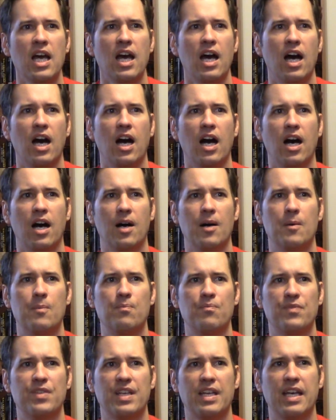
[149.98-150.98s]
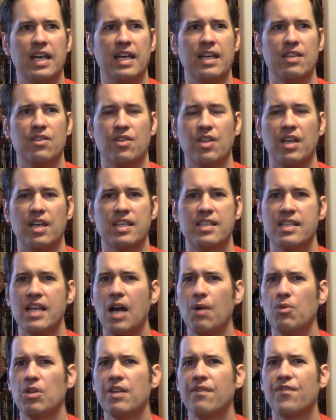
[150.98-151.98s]
Um, it, it's
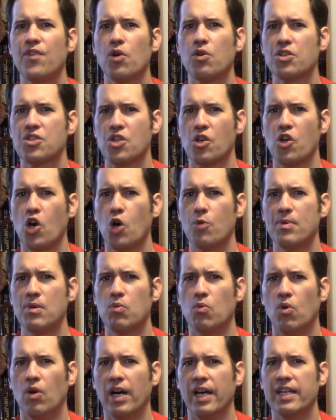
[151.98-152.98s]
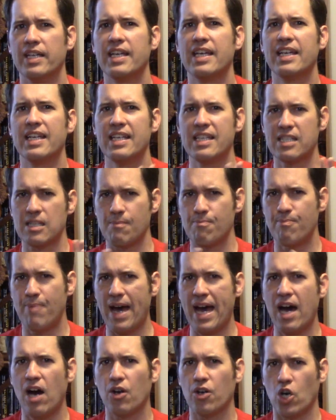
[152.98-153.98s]
not really focused on Obi-Wan. It is
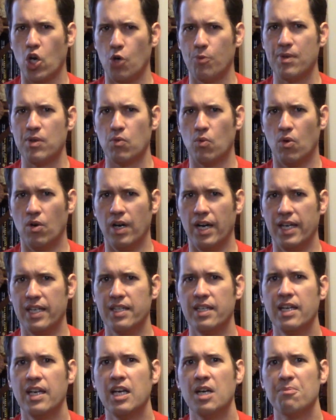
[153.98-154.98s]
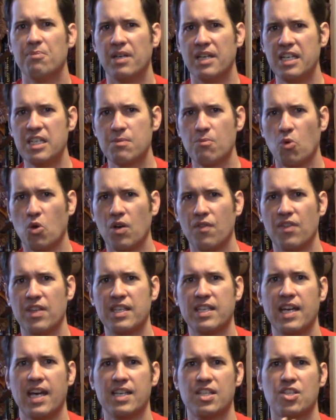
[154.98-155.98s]
about Obi-Wan, but he's more of the
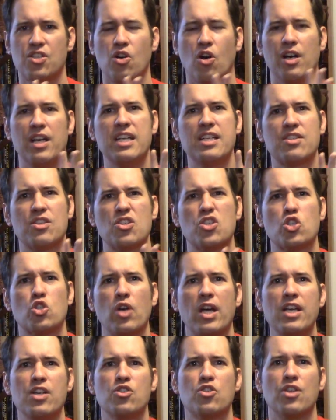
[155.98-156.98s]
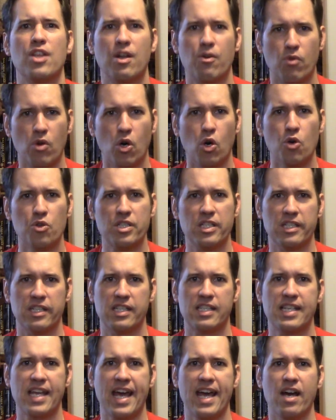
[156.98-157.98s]
guest star. He's the stranger that rolls into
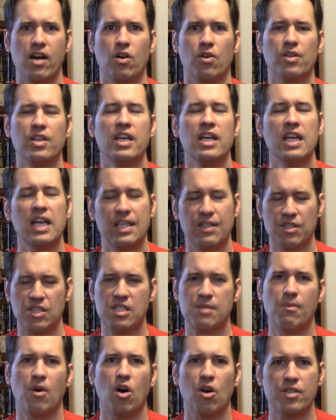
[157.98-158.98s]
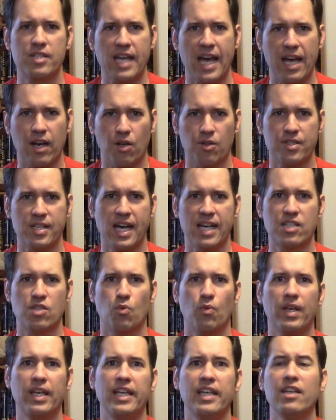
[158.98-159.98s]
town in the small town on
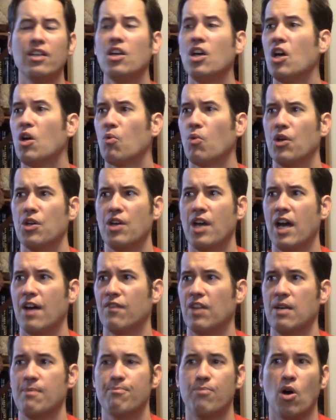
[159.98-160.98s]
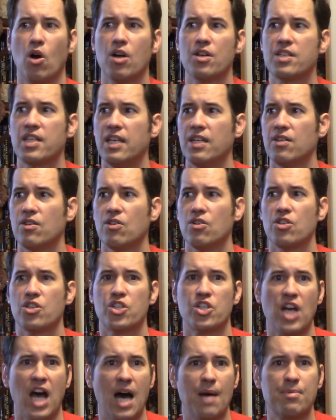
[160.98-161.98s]
Tatooine, where you have like bartenders,
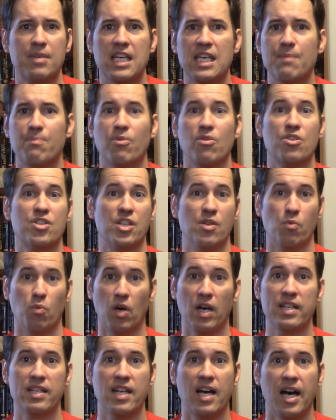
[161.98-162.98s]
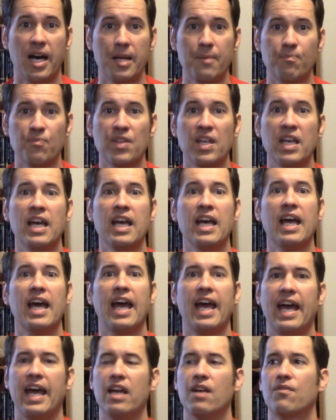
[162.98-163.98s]
shopkeepers, and whatnot.
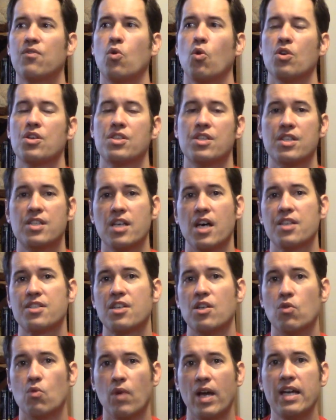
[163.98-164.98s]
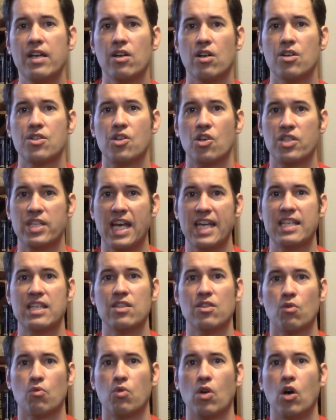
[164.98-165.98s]
And of course, the Tusken raiders are
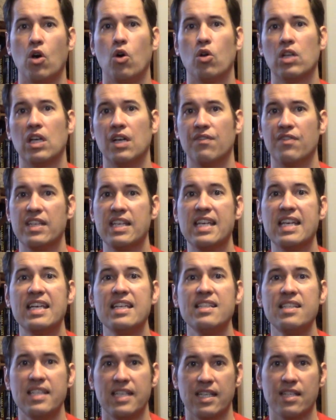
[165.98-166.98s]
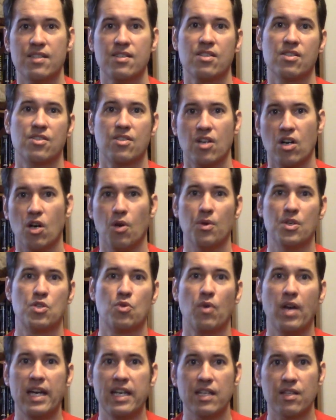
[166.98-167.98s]
taking the role of the Indians, because they're always
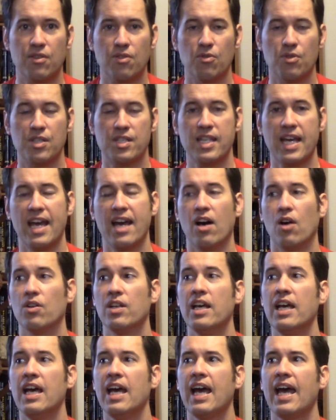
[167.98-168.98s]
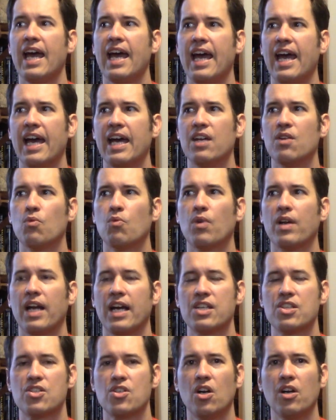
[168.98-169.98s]
raiding through the town. And when
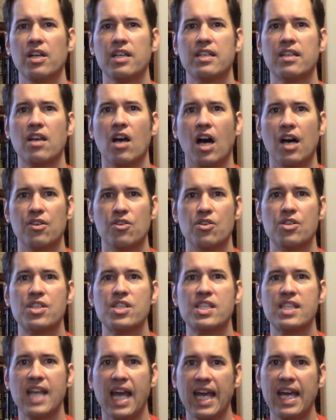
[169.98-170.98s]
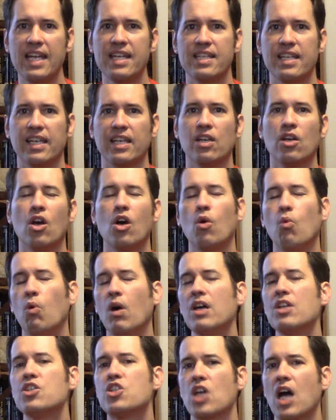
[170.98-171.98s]
I started understanding
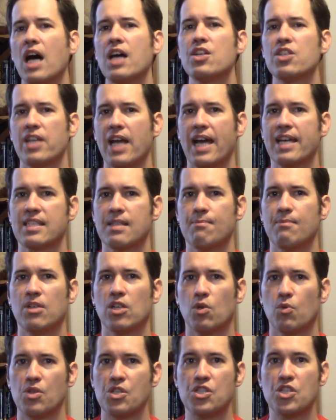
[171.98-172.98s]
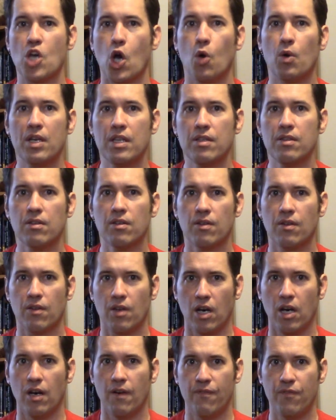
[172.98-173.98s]
what John Jackson Miller was going
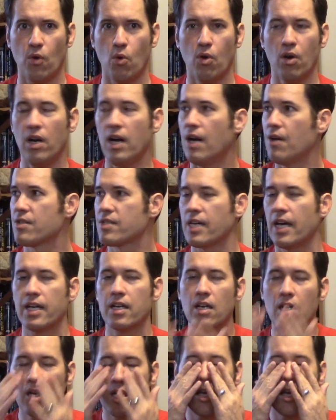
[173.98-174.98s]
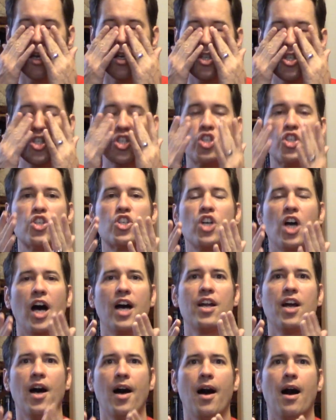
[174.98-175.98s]
uh, for, I was like,
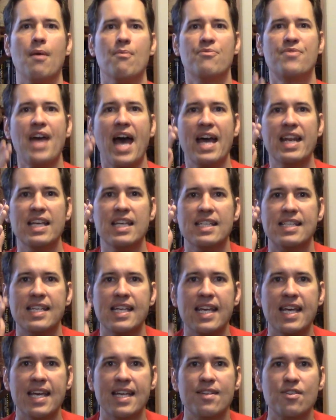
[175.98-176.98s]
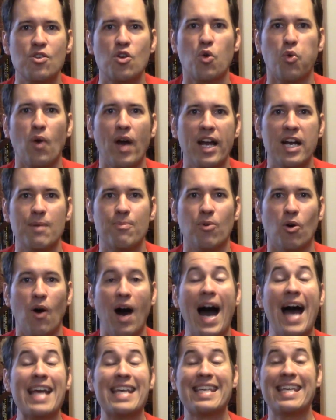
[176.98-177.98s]
shut up. That is incredible.
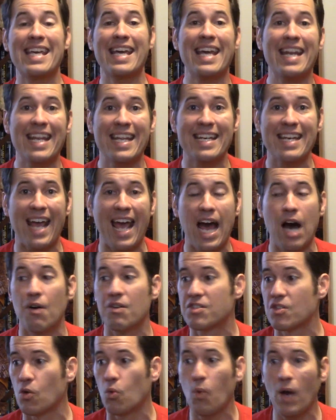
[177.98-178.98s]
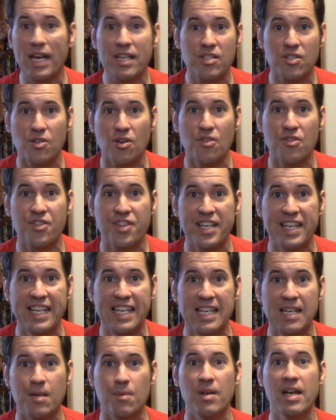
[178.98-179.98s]
I get it now. It's a Western
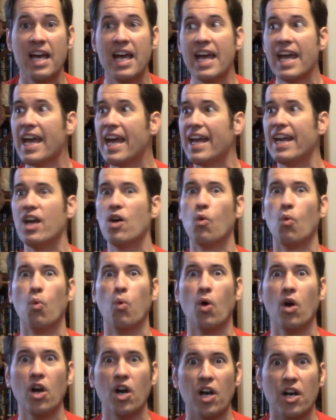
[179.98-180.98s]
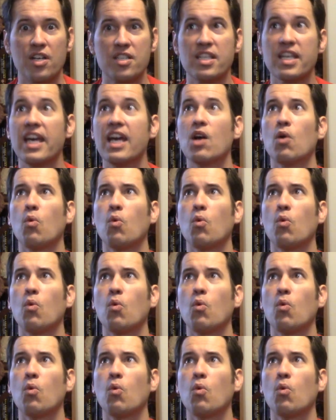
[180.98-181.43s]
theme, and it works. It